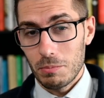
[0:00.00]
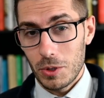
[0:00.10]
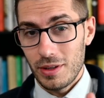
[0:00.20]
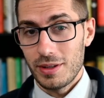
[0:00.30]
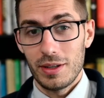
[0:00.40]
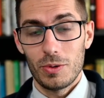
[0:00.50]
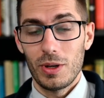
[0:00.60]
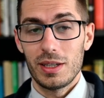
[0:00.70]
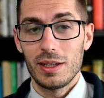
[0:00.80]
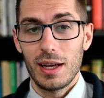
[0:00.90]
to the
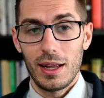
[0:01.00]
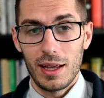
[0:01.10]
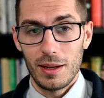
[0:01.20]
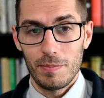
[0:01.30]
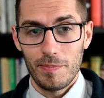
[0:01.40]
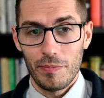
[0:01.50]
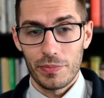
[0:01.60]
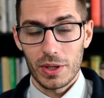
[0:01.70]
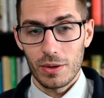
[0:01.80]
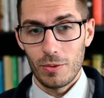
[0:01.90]
situation at hand,
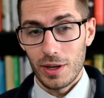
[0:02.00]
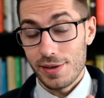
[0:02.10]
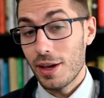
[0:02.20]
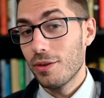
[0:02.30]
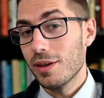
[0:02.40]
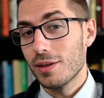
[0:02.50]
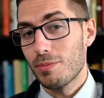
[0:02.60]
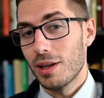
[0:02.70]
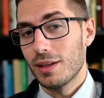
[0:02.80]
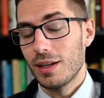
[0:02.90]
whereas healthy
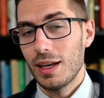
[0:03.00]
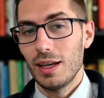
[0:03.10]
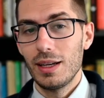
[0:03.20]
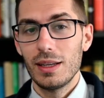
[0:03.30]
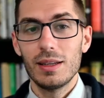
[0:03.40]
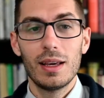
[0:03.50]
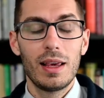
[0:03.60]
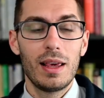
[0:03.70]
spontaneity